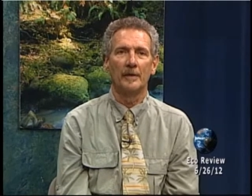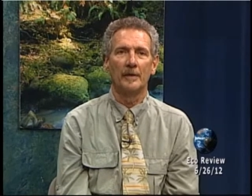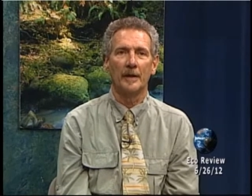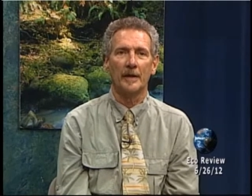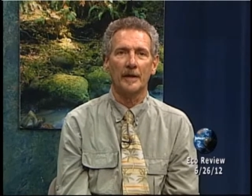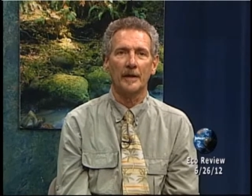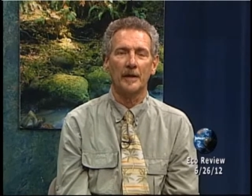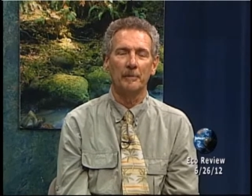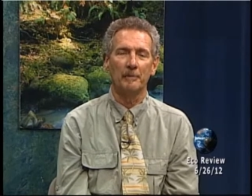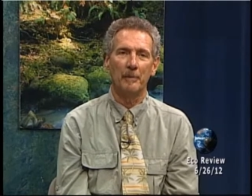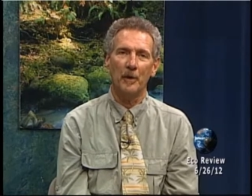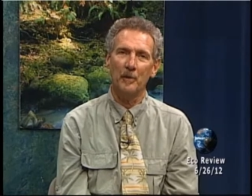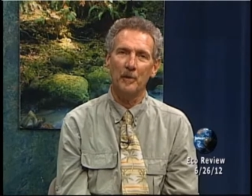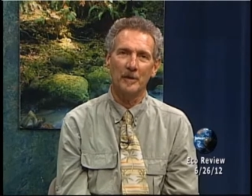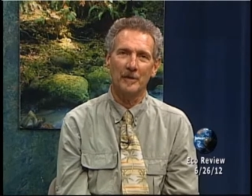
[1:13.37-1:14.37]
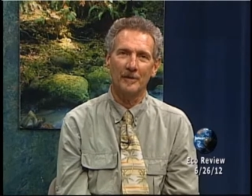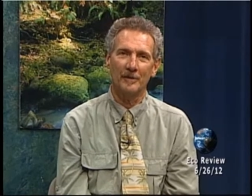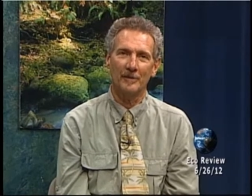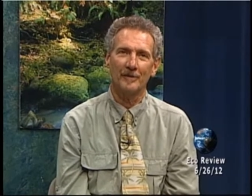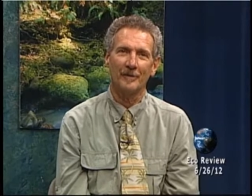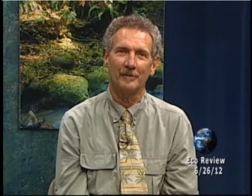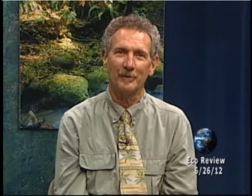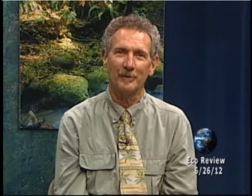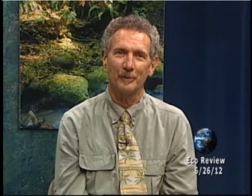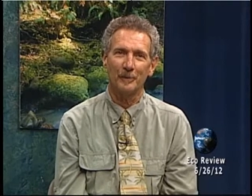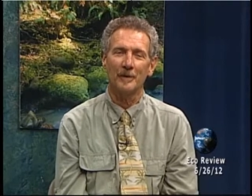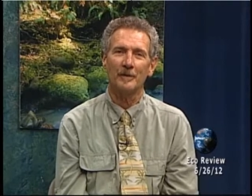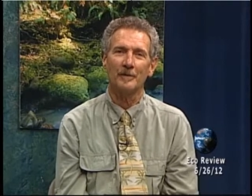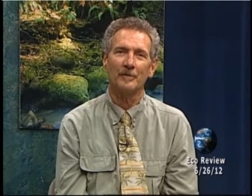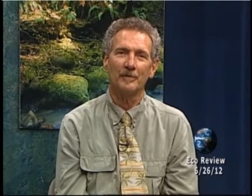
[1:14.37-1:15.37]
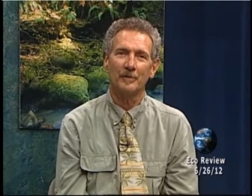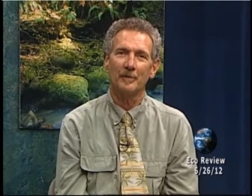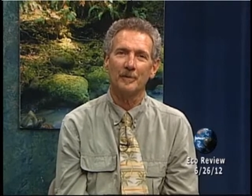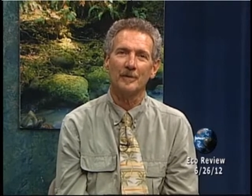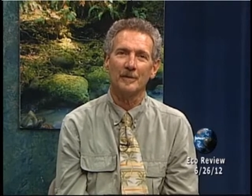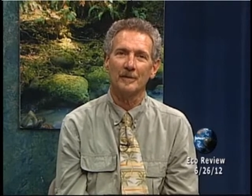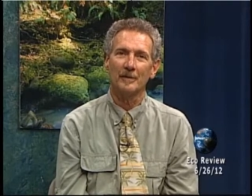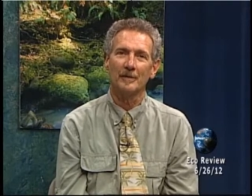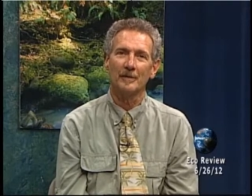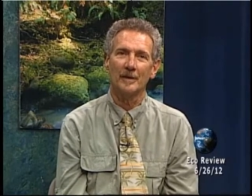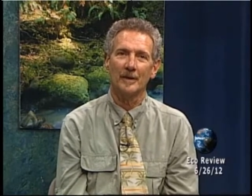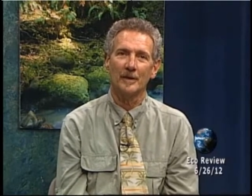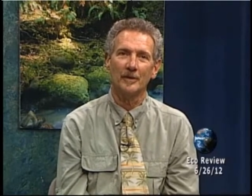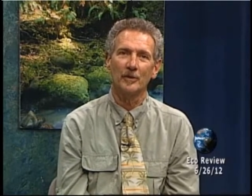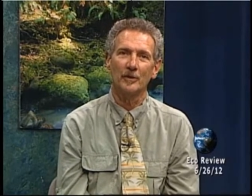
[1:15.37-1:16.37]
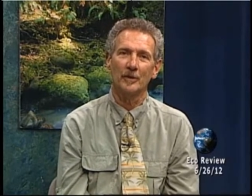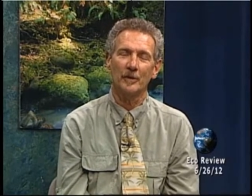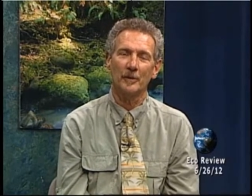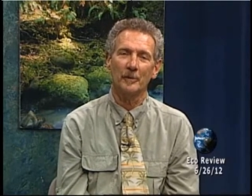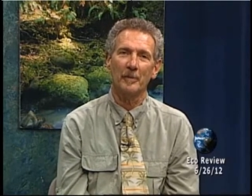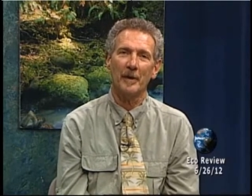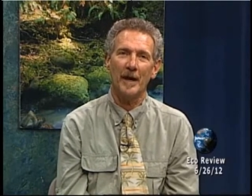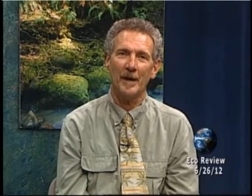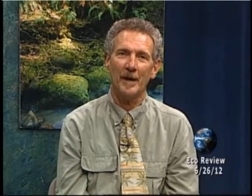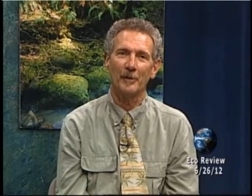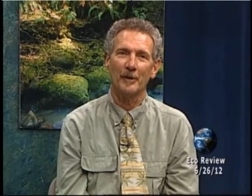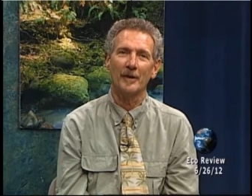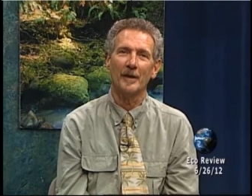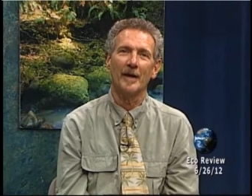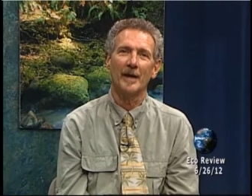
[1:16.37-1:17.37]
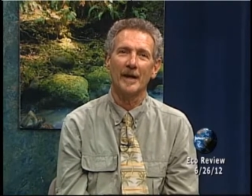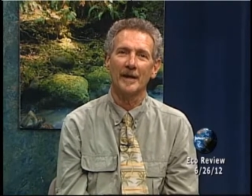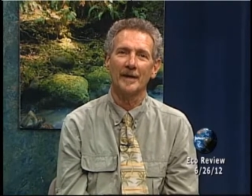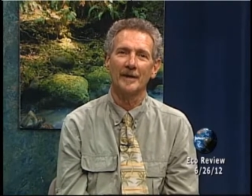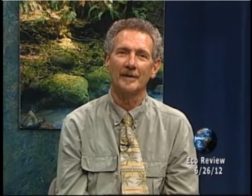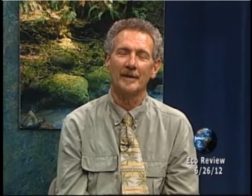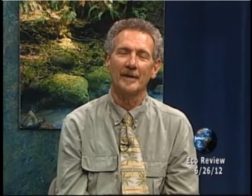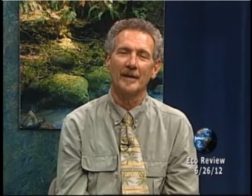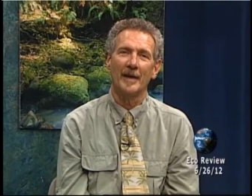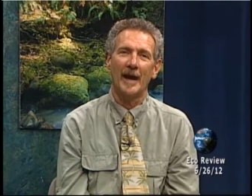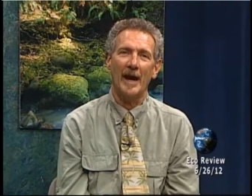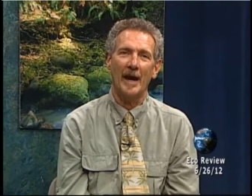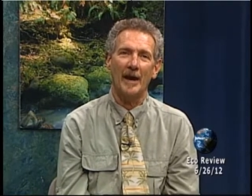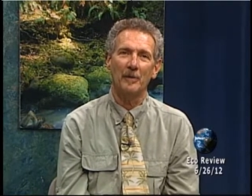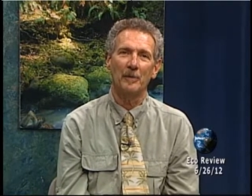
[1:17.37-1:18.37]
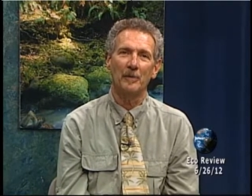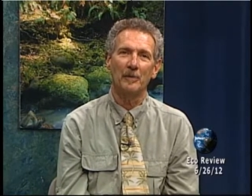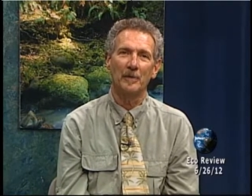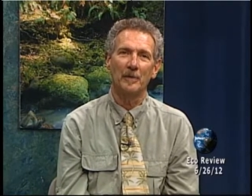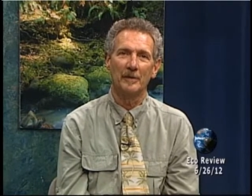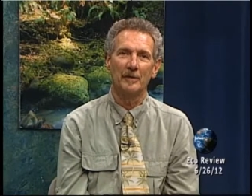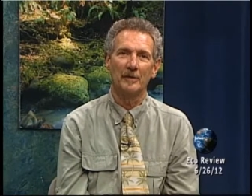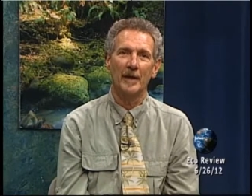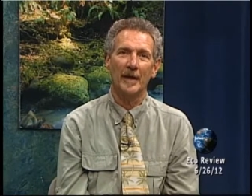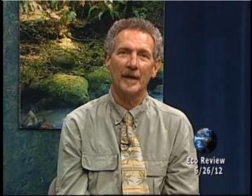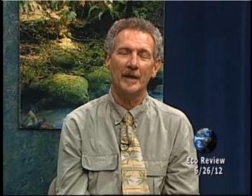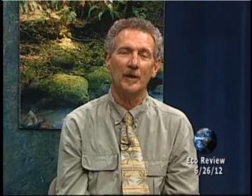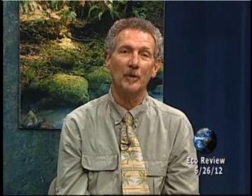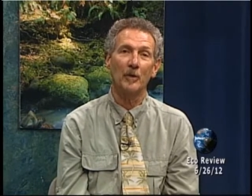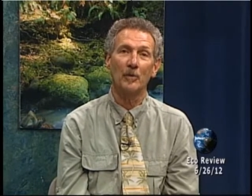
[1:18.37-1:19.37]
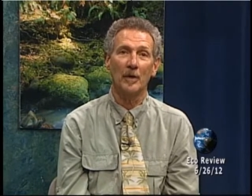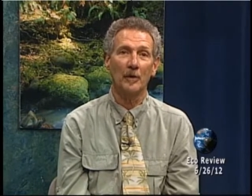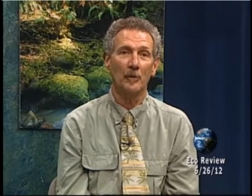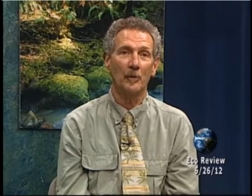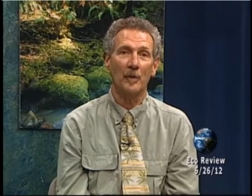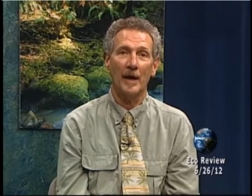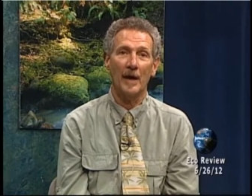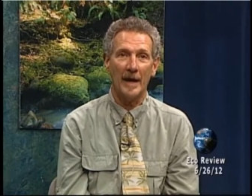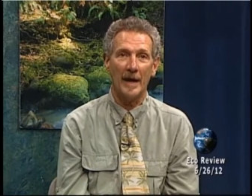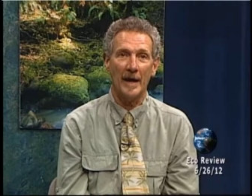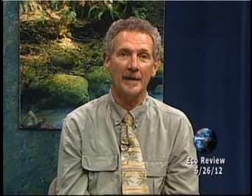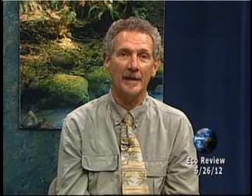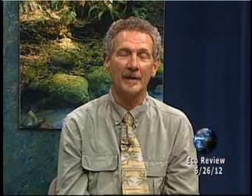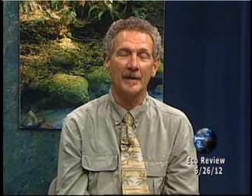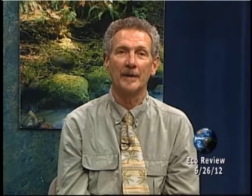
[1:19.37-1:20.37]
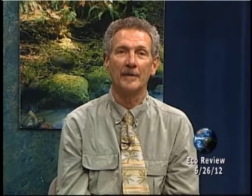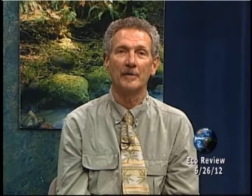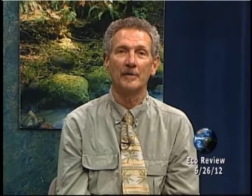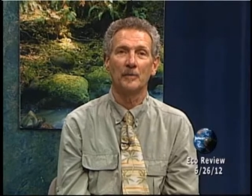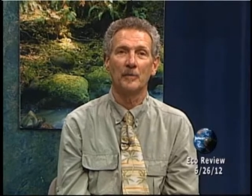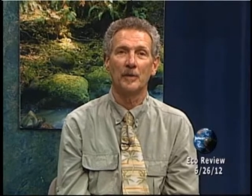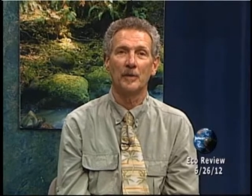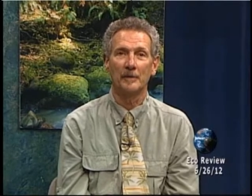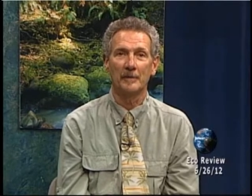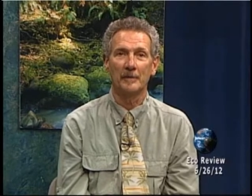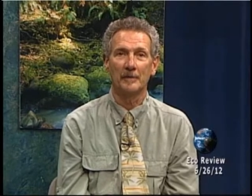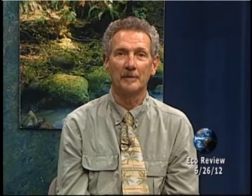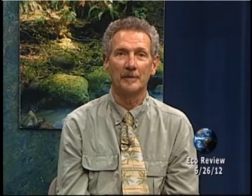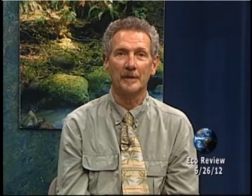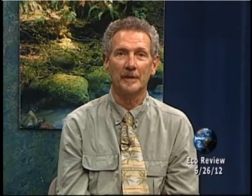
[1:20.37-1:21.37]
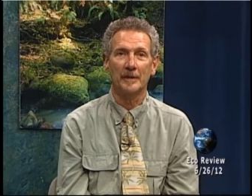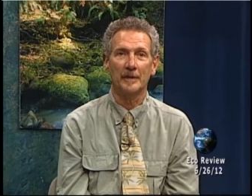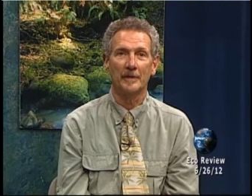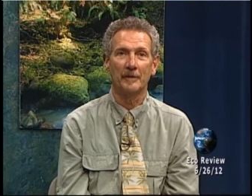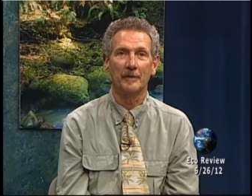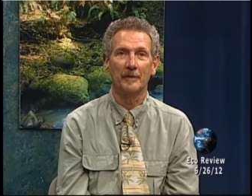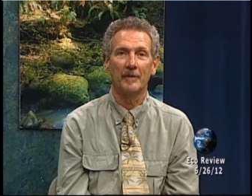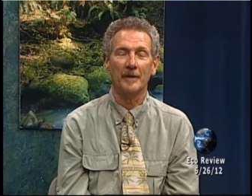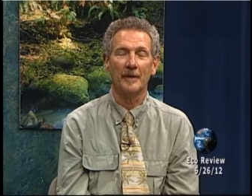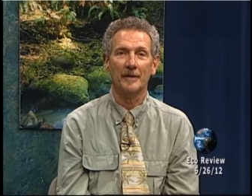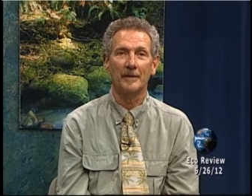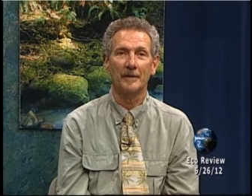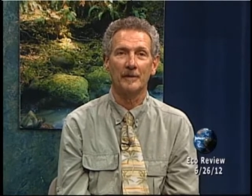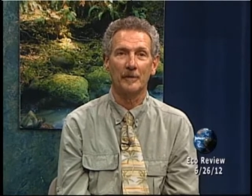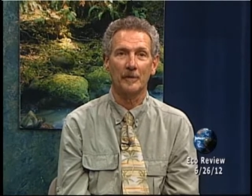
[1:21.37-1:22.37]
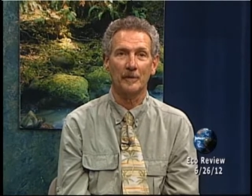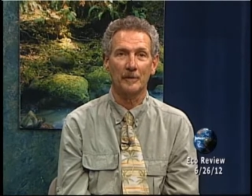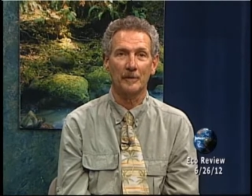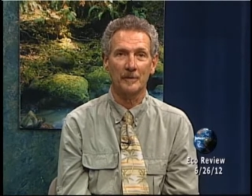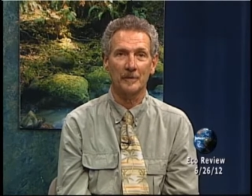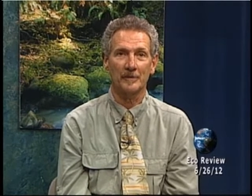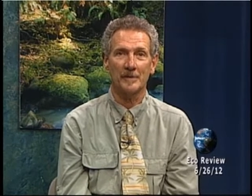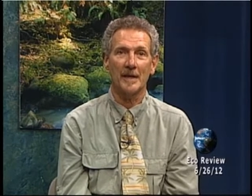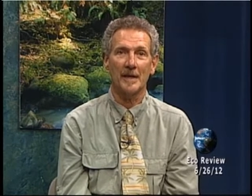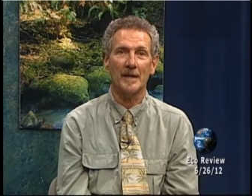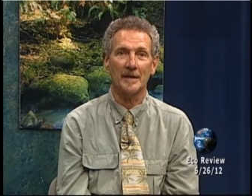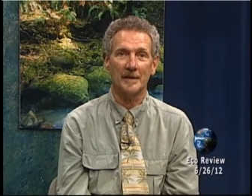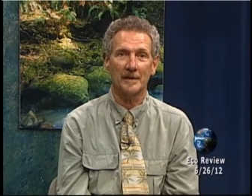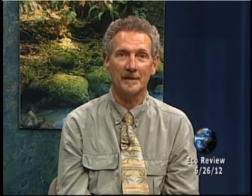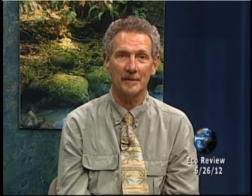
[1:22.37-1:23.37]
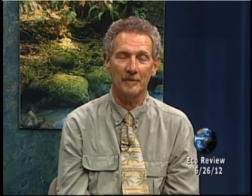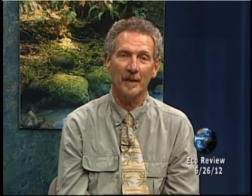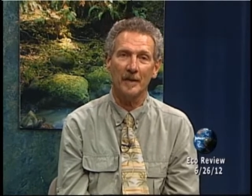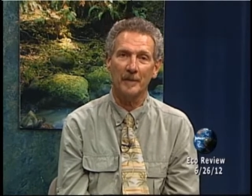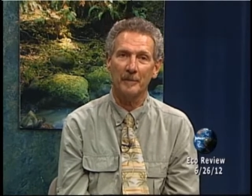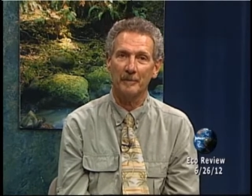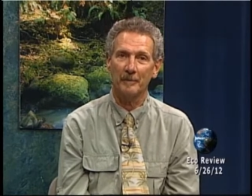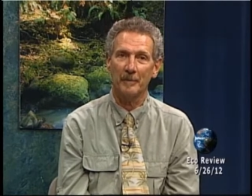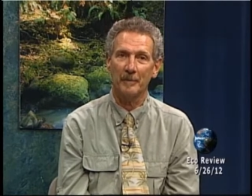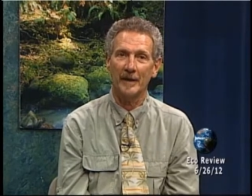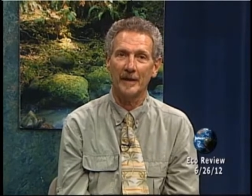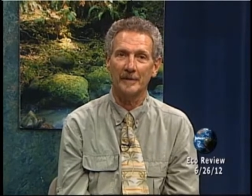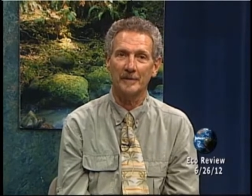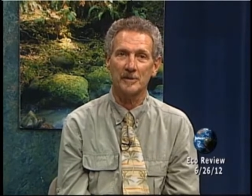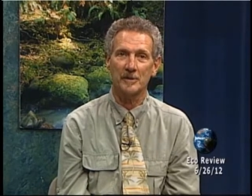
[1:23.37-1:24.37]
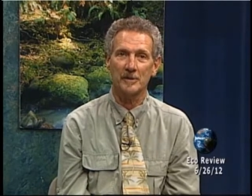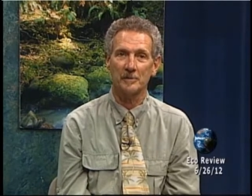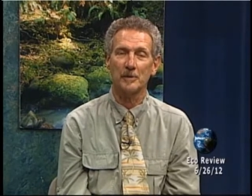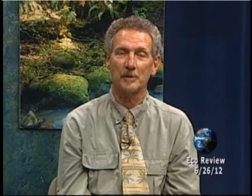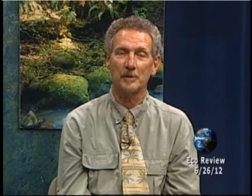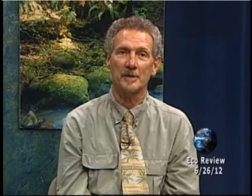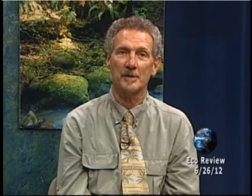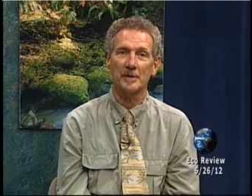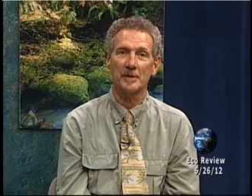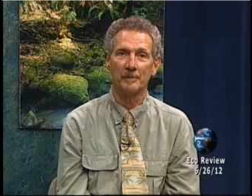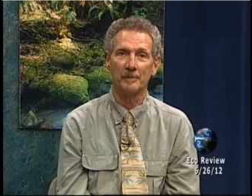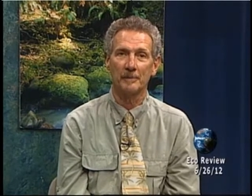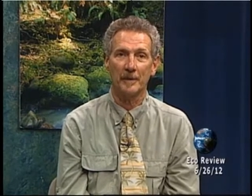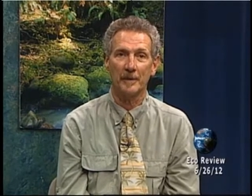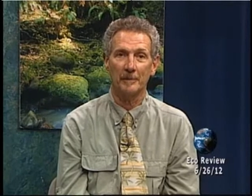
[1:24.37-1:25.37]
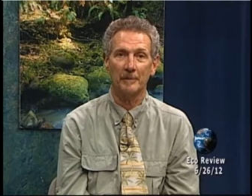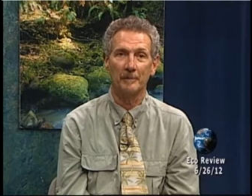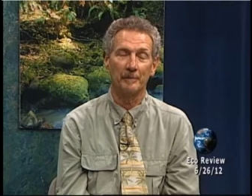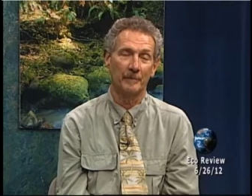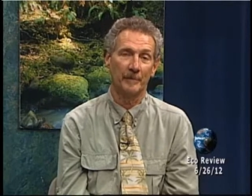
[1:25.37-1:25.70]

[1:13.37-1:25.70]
uh, components, if you will, for uh, nuclear power and how they go awry even when uh, they're invented or designed and developed by supposed and, and,